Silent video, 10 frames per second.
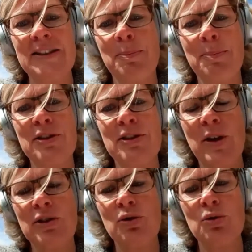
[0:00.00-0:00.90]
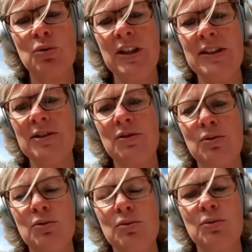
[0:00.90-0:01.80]
that's the best way to do it, is
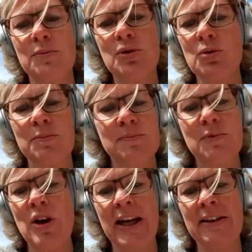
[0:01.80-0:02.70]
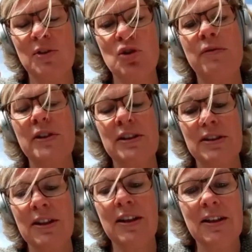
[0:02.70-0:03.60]
to try and solve it
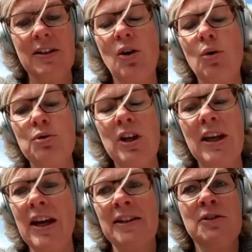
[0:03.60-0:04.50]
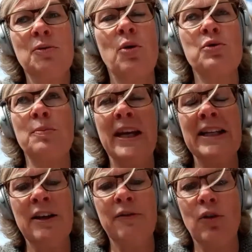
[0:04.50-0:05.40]
all together and also make an
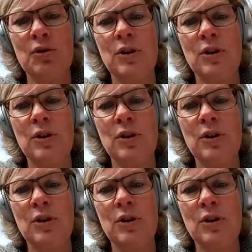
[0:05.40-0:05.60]
effort together.